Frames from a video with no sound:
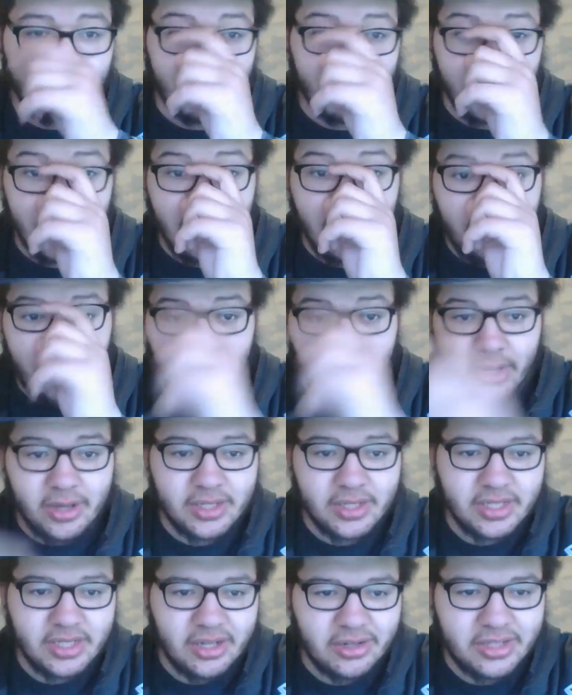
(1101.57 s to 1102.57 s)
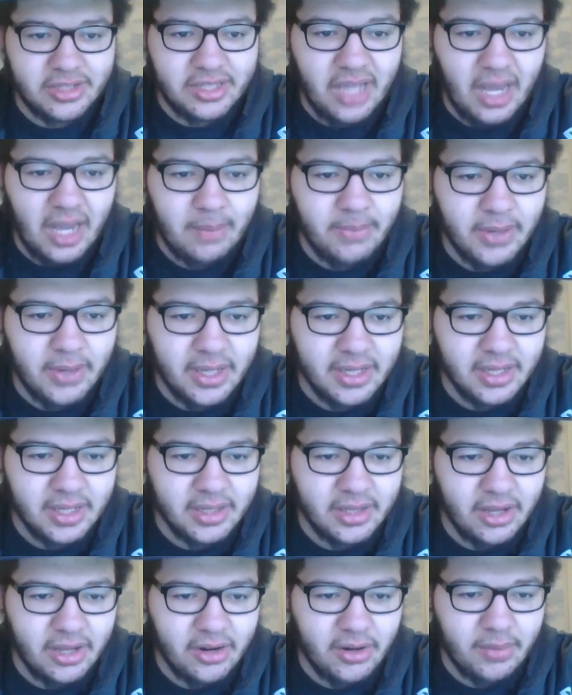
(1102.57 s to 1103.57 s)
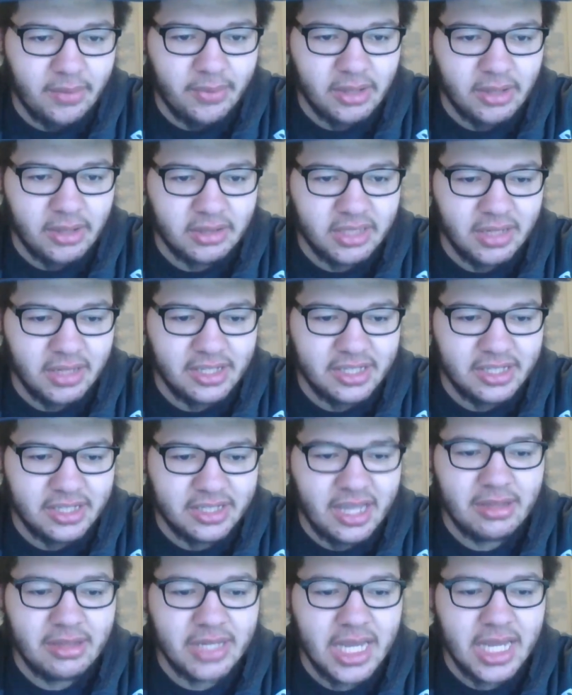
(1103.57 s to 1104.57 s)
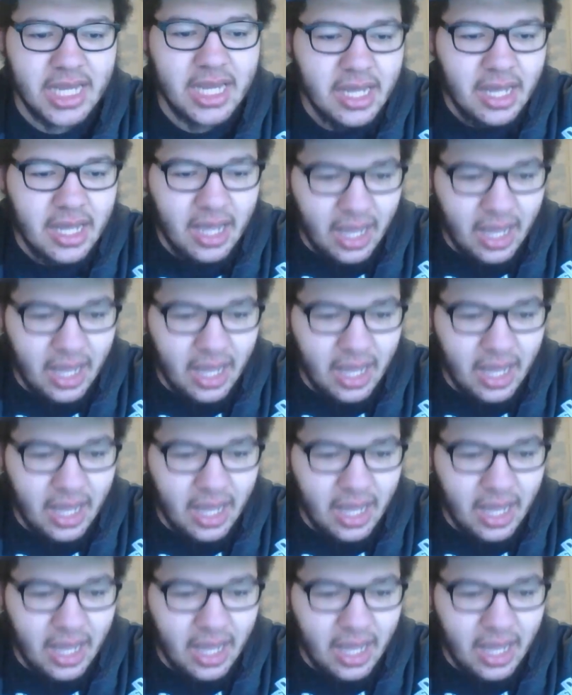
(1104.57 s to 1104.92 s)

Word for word: It appears they're escaping. They're attempting to escape.